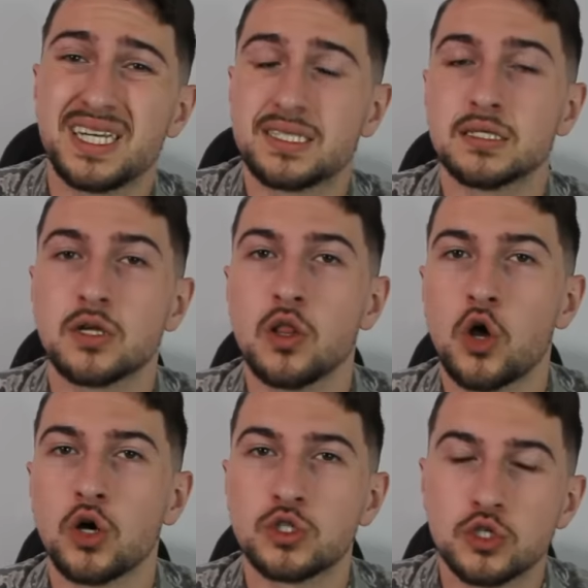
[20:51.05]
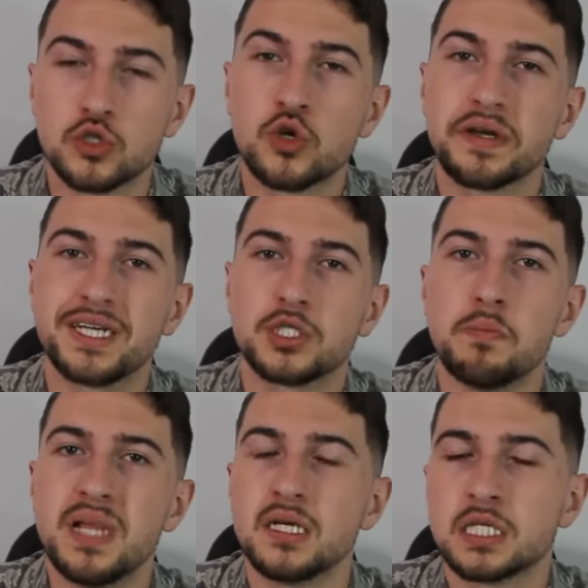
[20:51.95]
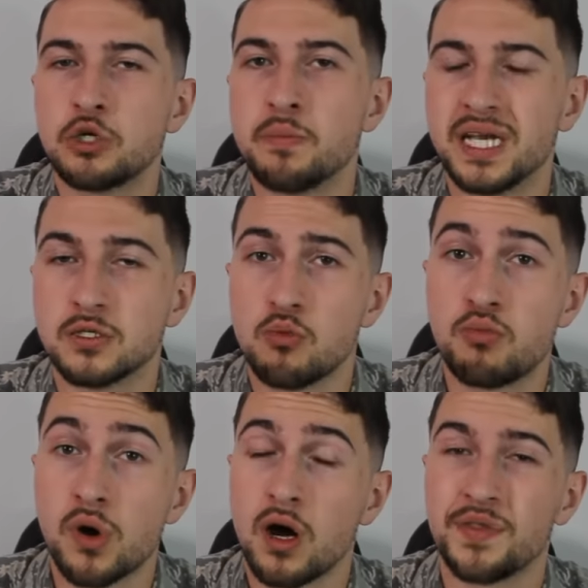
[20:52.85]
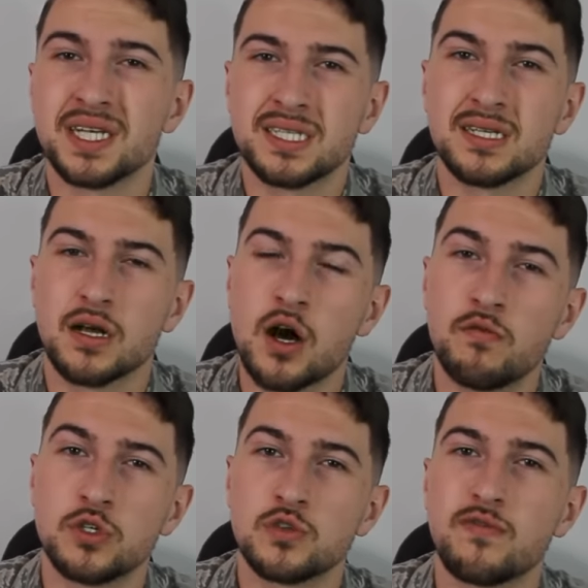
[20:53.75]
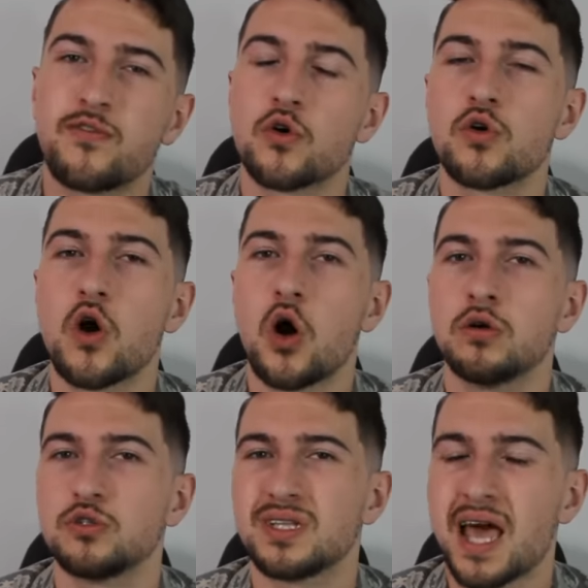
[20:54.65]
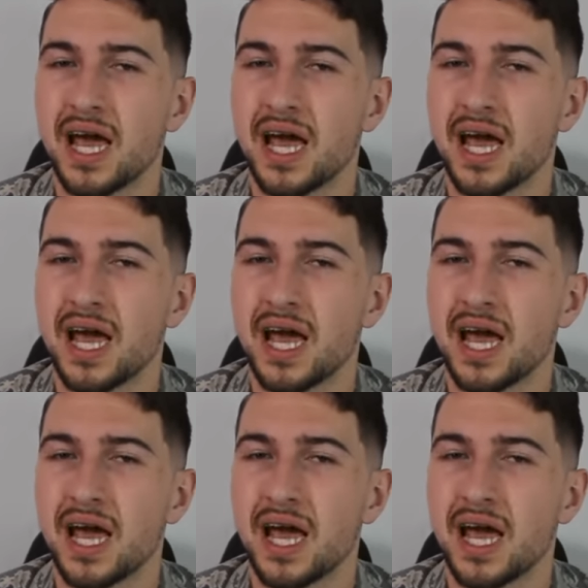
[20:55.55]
This is the largest Turkish military base abroad, as it covers 400